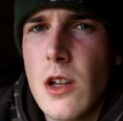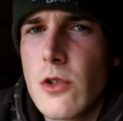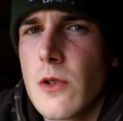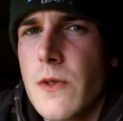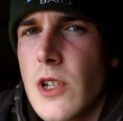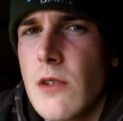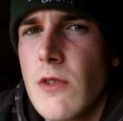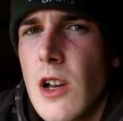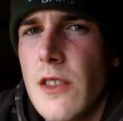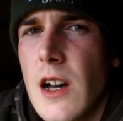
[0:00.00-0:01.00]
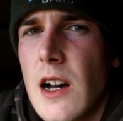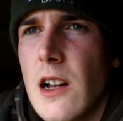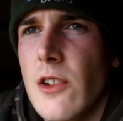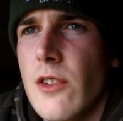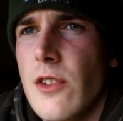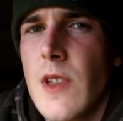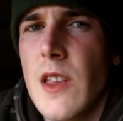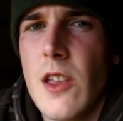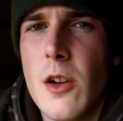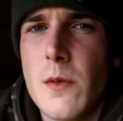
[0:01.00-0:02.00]
just fishing right on that island
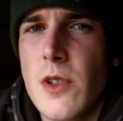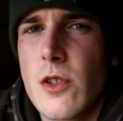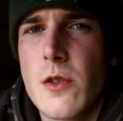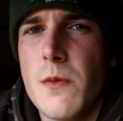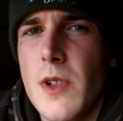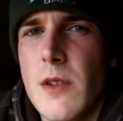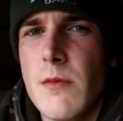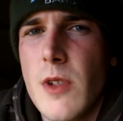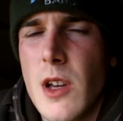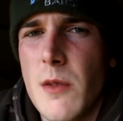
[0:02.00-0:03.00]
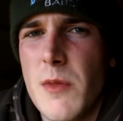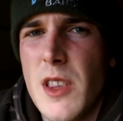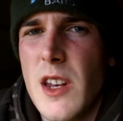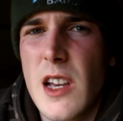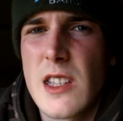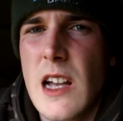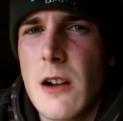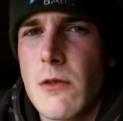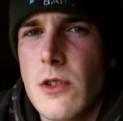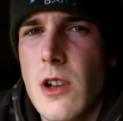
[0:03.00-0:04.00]
in the hopes that something in the next
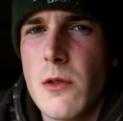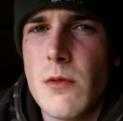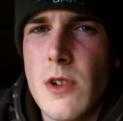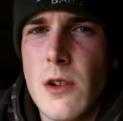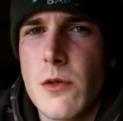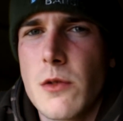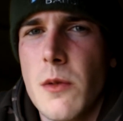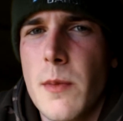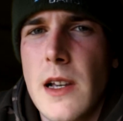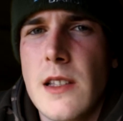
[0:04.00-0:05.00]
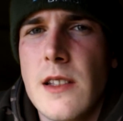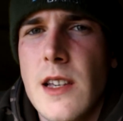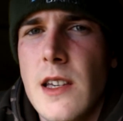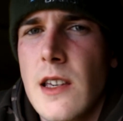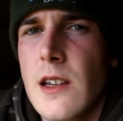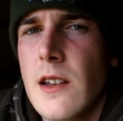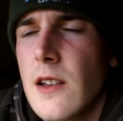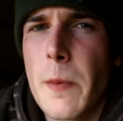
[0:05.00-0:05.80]
hour or so, you know, will swim past and take it.